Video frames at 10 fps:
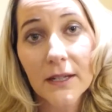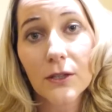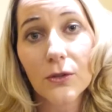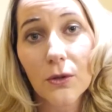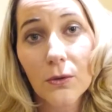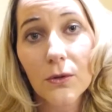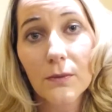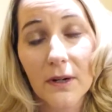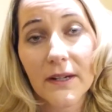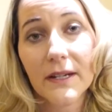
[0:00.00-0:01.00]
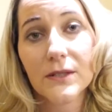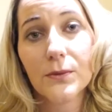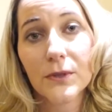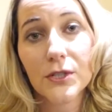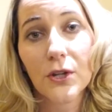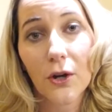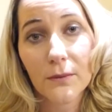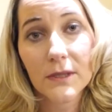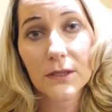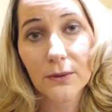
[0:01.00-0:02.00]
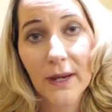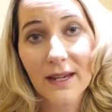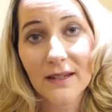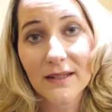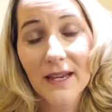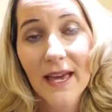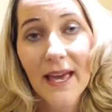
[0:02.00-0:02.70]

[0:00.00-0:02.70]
in the local market which the home is located